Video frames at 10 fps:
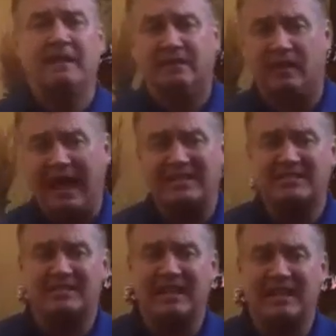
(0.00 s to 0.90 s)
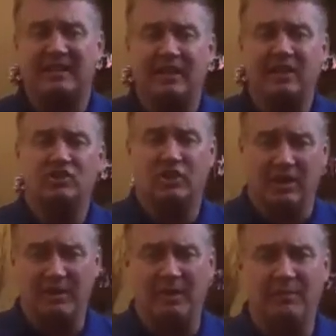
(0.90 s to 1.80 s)
The last thing that you should
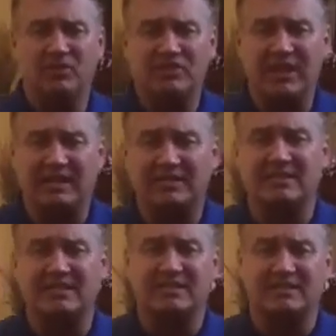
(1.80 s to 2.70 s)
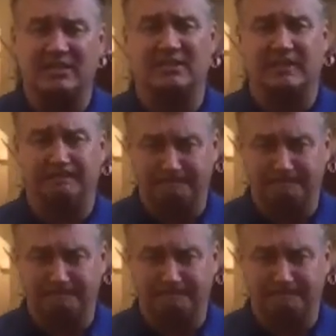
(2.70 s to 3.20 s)
do, number 6, is a system.